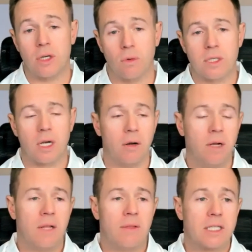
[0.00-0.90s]
still. So
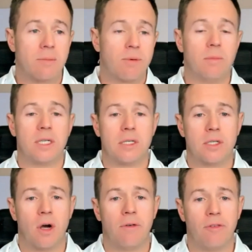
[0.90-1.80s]
that's a promising sign